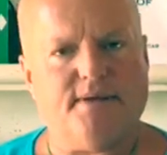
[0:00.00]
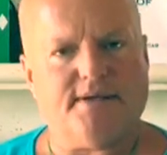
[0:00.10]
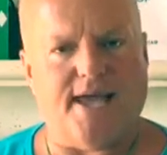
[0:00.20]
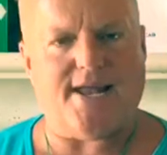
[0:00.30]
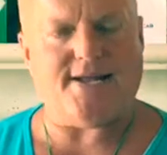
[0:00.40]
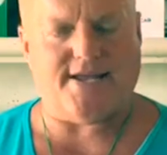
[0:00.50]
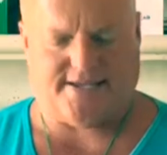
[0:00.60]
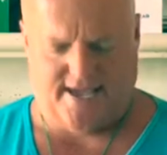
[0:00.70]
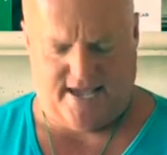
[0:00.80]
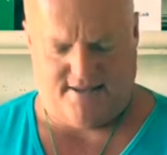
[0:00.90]
Get in the
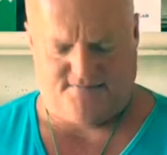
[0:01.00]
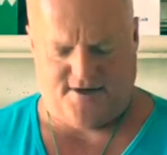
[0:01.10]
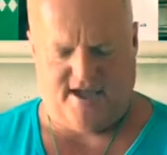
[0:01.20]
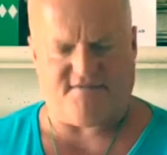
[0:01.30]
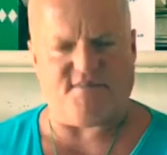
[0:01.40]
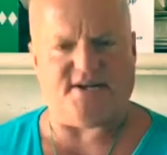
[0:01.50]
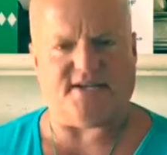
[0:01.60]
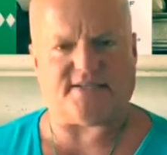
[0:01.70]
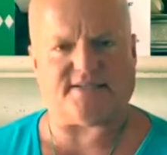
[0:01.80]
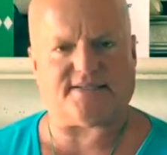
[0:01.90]
game five
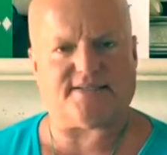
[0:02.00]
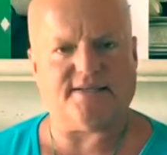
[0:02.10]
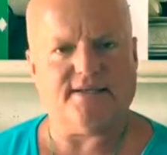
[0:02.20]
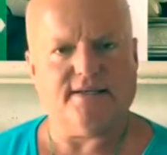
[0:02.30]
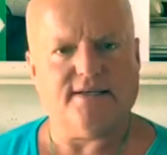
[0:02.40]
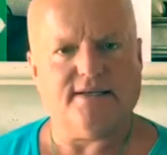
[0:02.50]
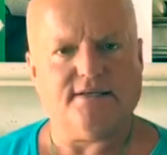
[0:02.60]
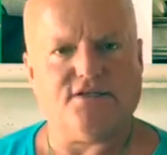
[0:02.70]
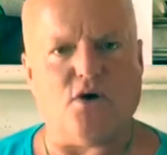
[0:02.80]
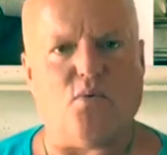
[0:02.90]
minutes.
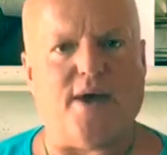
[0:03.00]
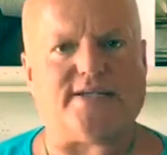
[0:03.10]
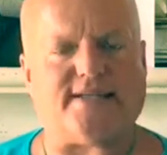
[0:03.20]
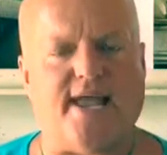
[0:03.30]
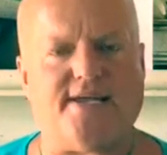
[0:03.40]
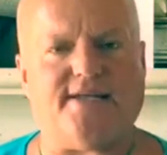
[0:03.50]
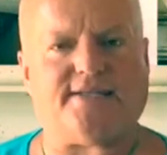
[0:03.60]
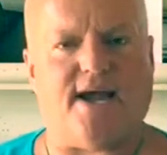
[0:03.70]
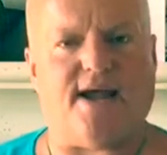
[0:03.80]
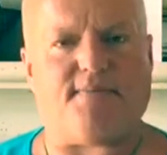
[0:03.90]
Don't waste any
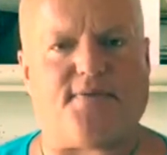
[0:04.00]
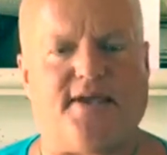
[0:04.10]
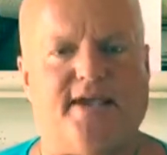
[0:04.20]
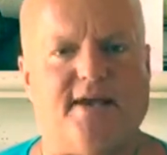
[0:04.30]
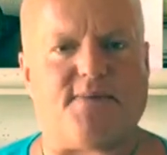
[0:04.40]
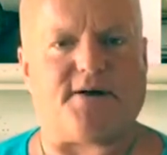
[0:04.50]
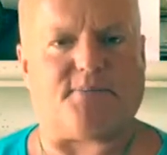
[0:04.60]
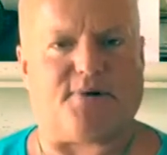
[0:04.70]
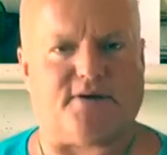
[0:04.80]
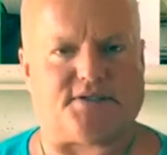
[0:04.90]
time thinking about
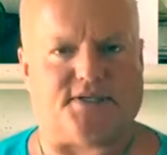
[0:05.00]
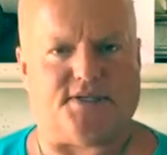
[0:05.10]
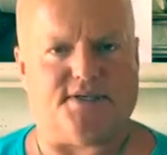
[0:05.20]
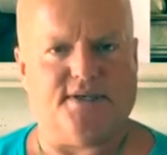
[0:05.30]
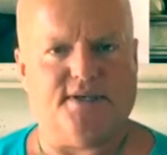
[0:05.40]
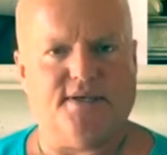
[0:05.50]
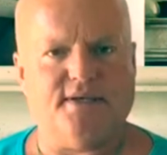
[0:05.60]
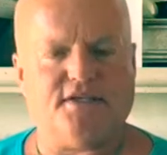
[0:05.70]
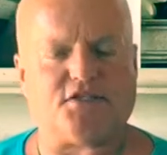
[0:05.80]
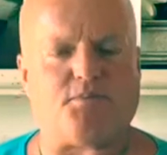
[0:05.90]
a person.
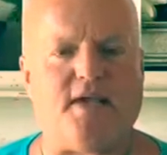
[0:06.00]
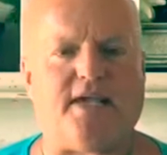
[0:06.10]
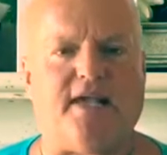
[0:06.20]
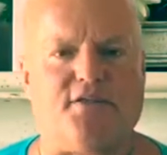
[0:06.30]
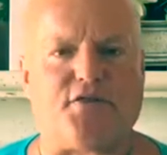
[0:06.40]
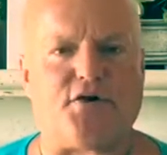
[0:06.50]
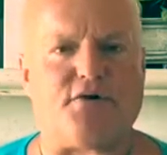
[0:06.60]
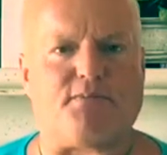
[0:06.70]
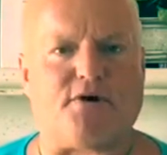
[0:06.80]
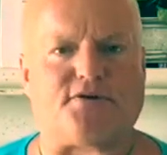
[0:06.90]
Speaking
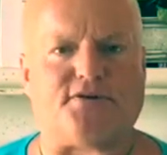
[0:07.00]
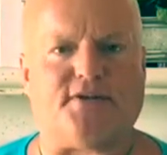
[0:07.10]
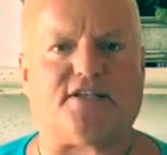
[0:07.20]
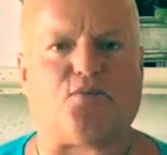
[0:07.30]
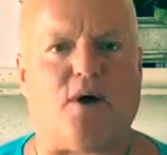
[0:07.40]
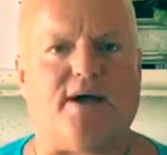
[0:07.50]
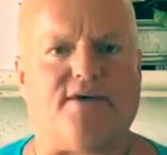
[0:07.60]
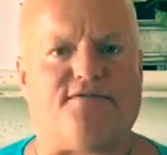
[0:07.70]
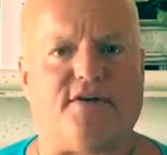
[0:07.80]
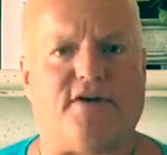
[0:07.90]
third person. That's why I
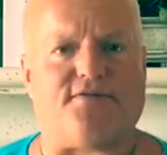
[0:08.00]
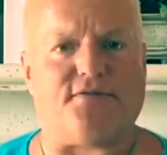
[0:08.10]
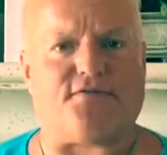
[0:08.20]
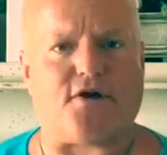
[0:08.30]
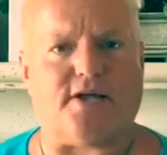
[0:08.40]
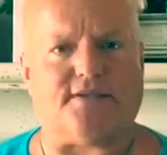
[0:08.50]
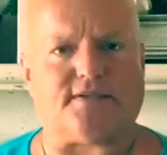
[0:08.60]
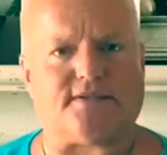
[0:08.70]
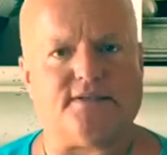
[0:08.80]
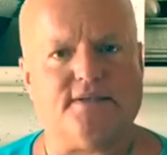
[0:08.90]
have very few friends.
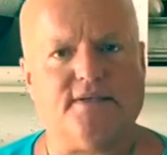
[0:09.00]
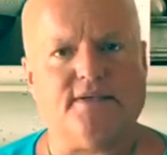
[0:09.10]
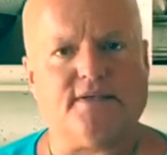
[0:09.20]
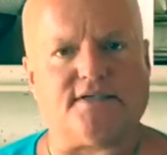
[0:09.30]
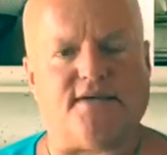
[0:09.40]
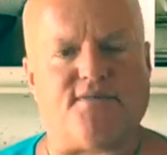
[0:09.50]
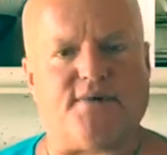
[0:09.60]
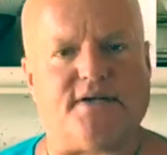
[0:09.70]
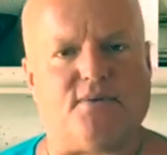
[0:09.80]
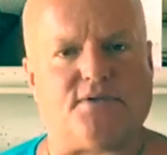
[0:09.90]
Because
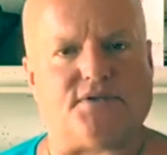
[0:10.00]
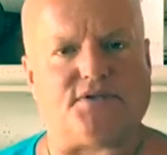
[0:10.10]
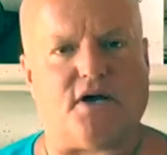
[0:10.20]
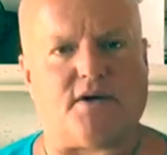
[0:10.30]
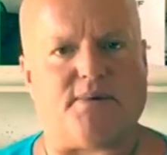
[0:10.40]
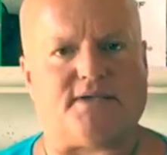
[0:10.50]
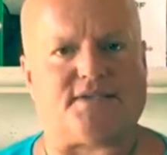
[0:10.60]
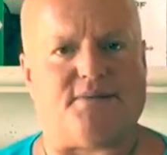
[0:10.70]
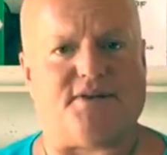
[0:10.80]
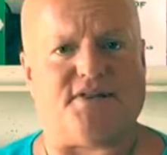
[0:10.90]
everybody wants to talk about
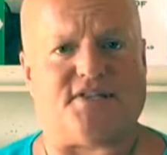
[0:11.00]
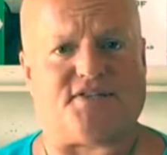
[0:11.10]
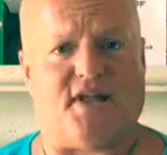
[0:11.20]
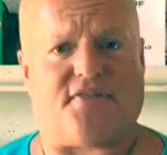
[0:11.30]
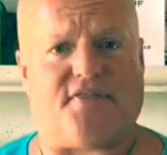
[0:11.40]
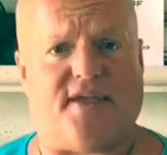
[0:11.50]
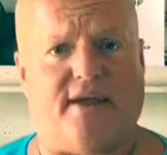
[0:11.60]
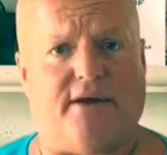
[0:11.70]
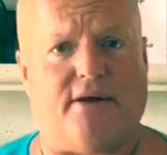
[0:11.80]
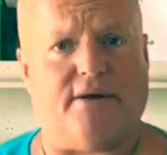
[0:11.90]
somebody that's not
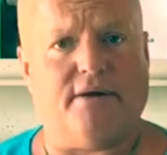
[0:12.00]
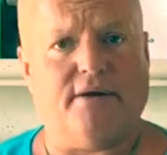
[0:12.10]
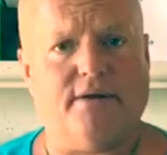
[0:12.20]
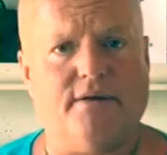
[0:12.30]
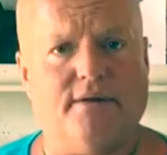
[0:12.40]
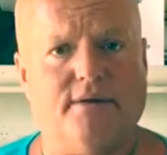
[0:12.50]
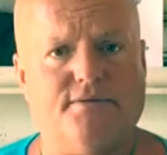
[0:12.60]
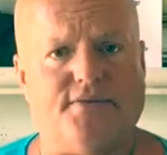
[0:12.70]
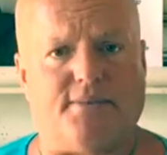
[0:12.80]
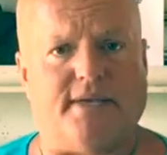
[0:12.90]
there.
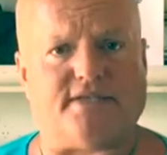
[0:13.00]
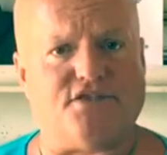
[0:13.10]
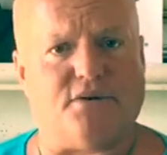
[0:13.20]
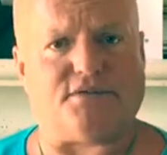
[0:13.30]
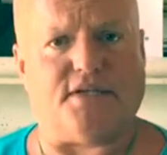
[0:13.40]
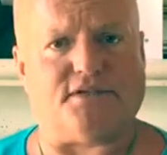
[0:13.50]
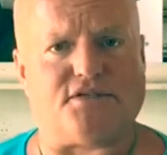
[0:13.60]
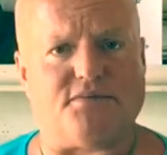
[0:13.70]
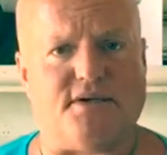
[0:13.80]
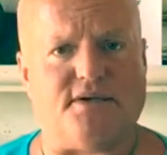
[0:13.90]
That makes no sense
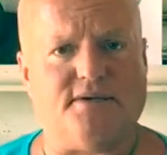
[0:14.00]
to me.